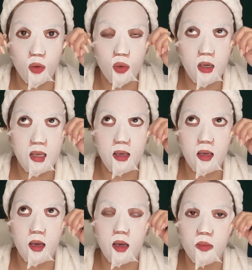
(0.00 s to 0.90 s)

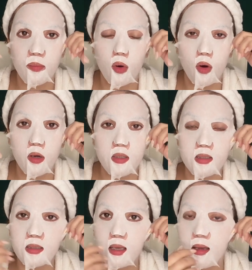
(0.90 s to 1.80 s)
Olay and
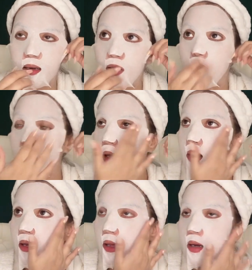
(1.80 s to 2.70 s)
Pond's and
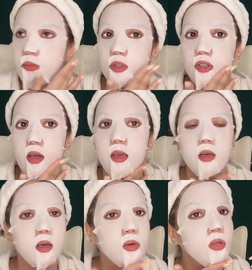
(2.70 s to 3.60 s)
L'Oreal, and I'm just trying
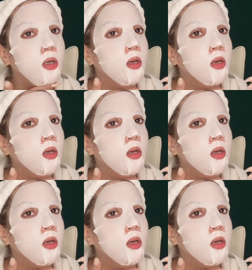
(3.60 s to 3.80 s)
it out.